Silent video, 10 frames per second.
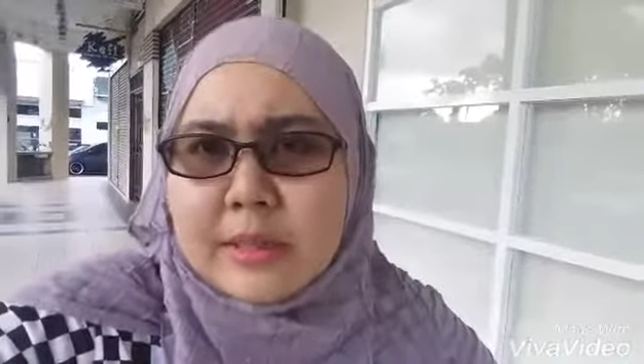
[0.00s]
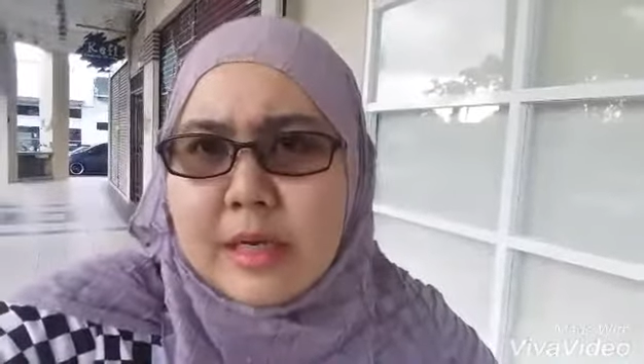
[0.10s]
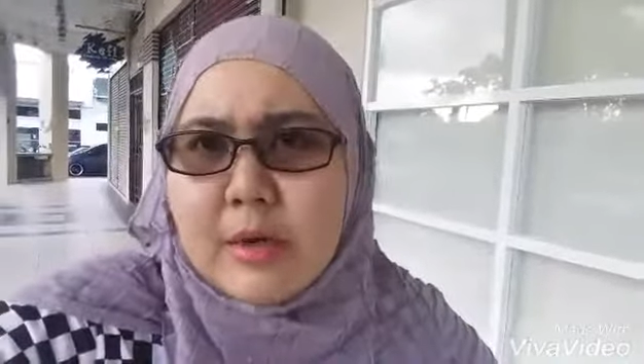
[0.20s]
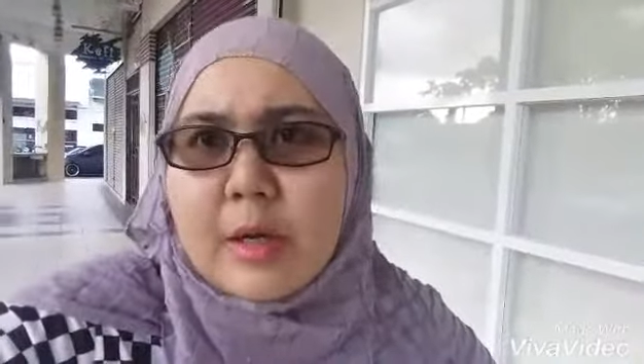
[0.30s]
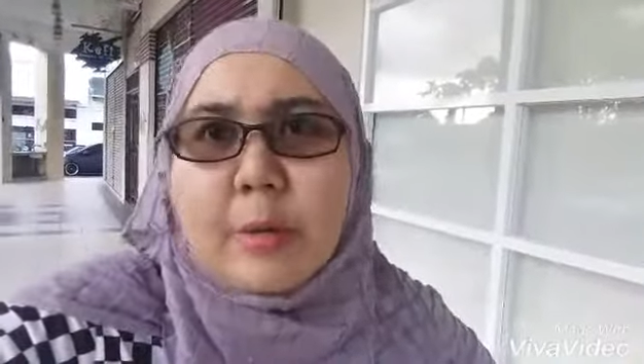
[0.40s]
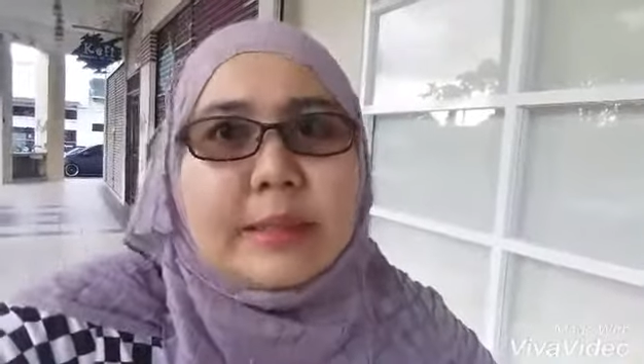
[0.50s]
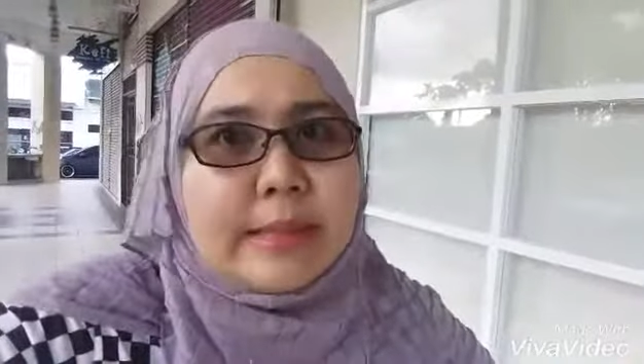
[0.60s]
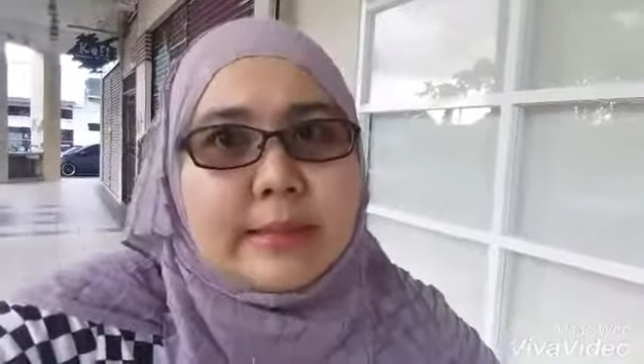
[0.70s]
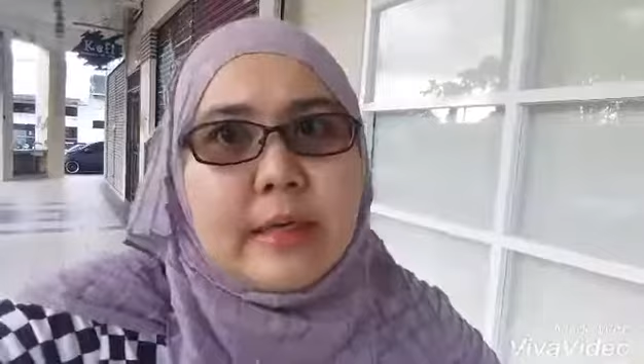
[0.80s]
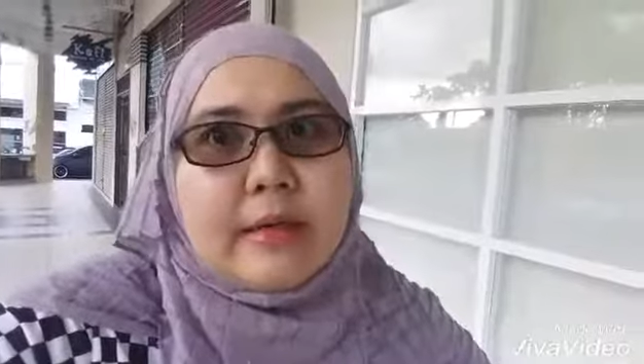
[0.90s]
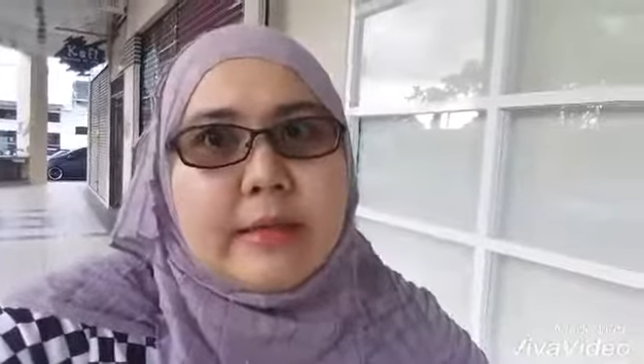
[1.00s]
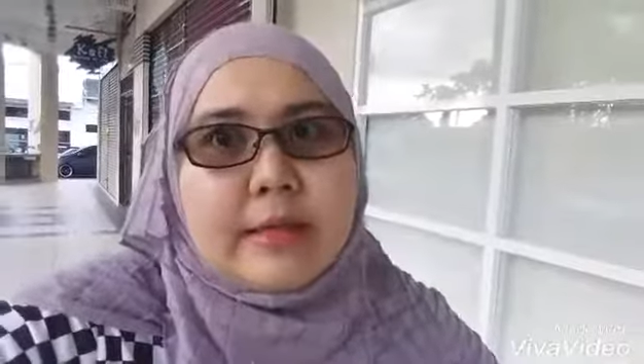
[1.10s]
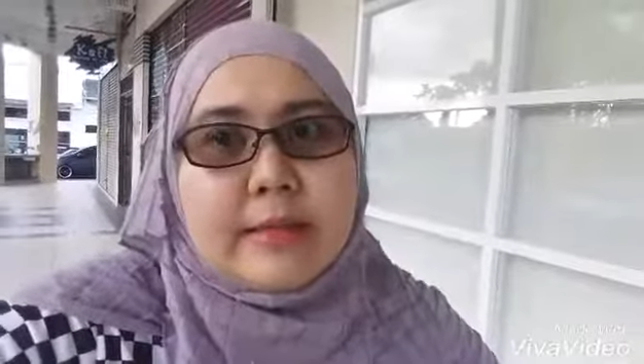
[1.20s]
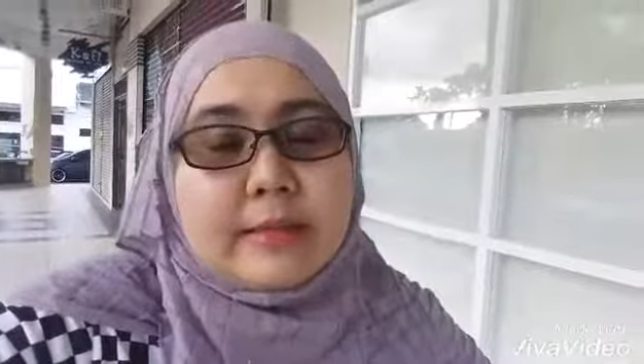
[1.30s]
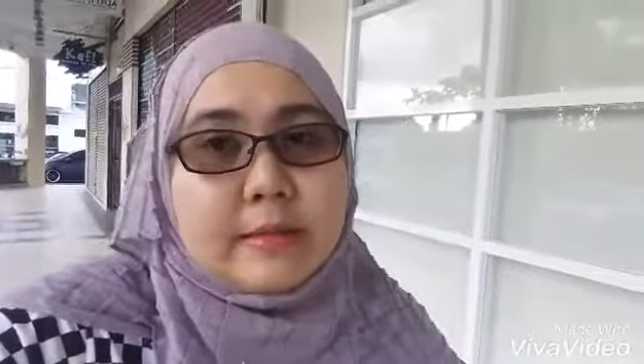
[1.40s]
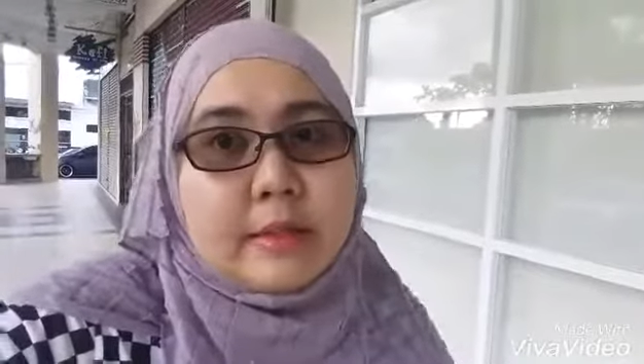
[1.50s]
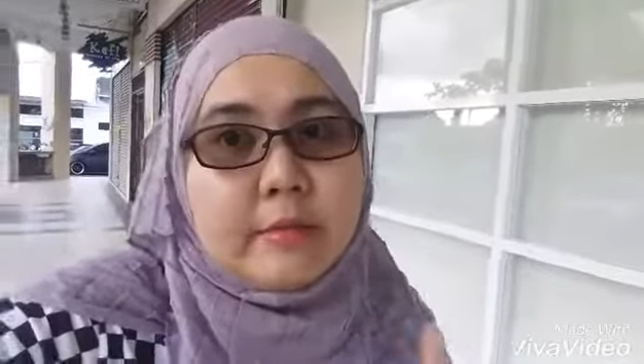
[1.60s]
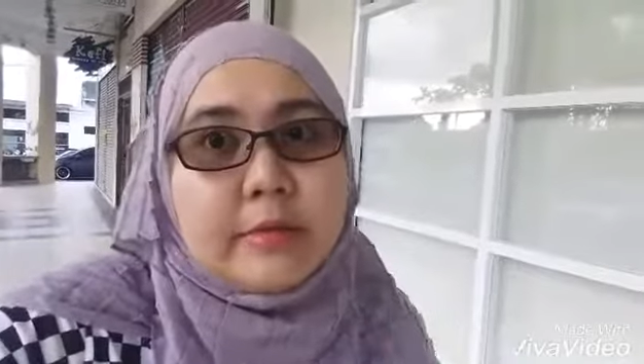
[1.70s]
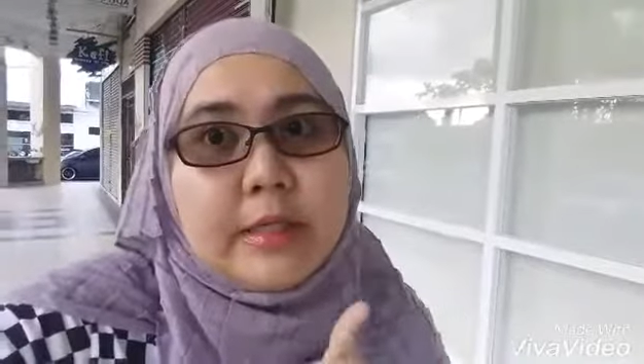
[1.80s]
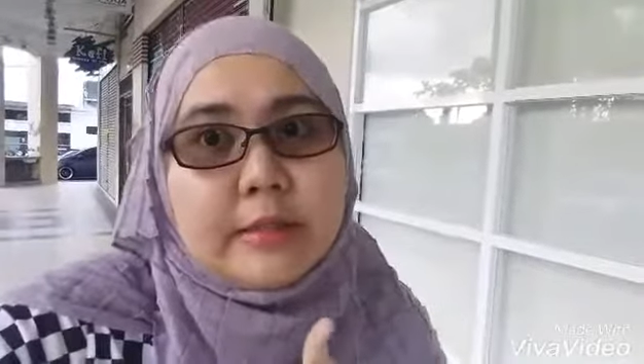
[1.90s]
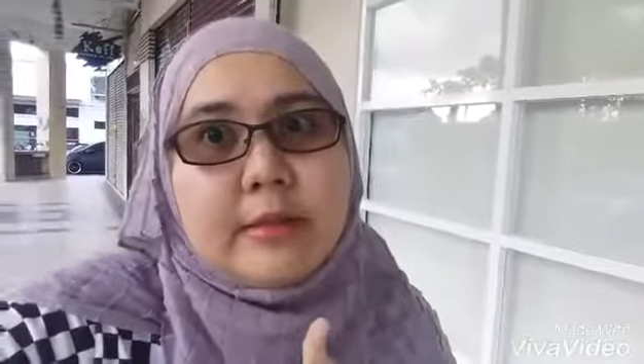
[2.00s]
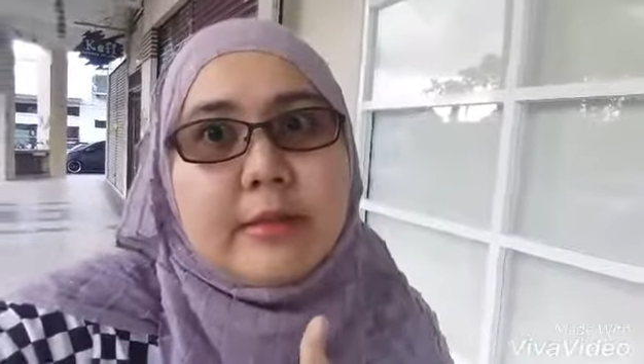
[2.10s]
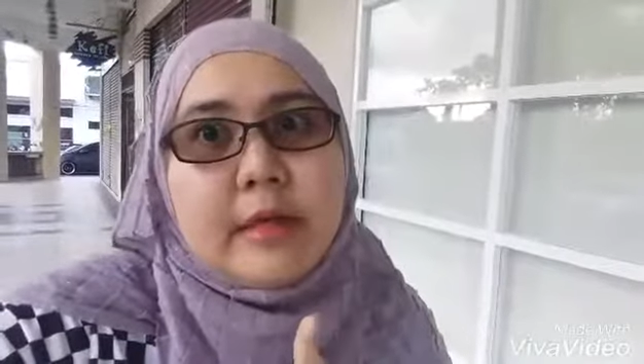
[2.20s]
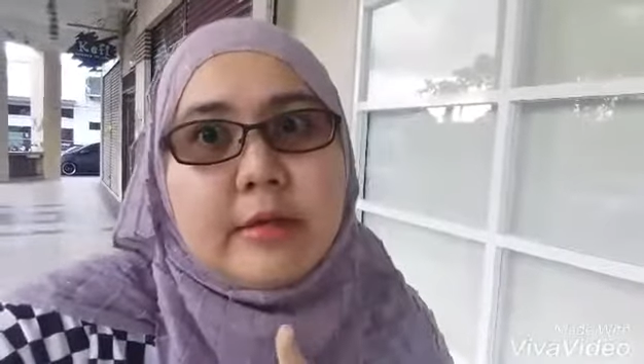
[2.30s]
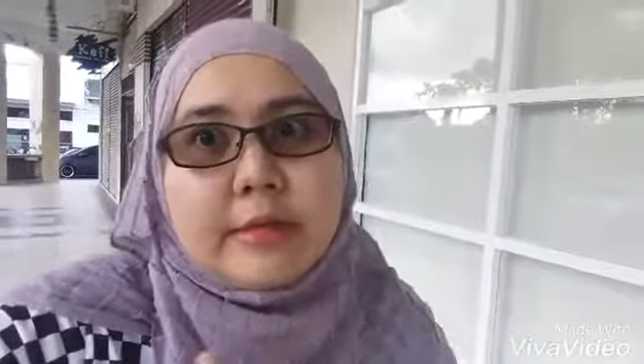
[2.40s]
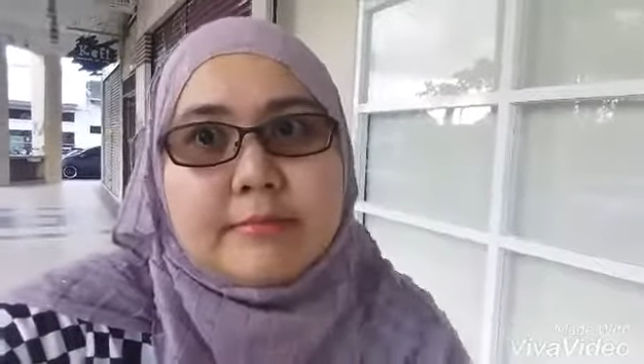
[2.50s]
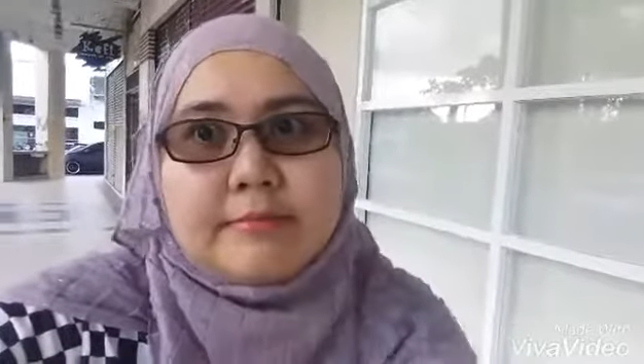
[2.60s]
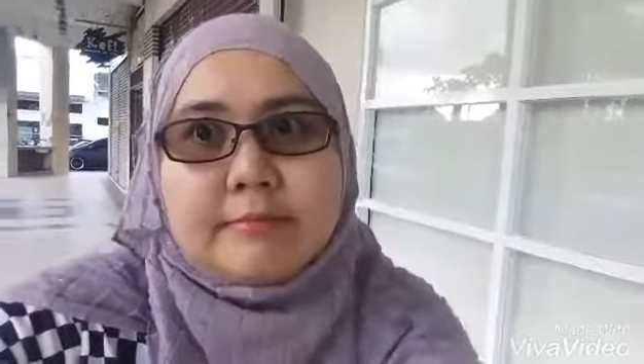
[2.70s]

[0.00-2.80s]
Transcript: But now I want teh tarik. Like, definitely I need teh tarik.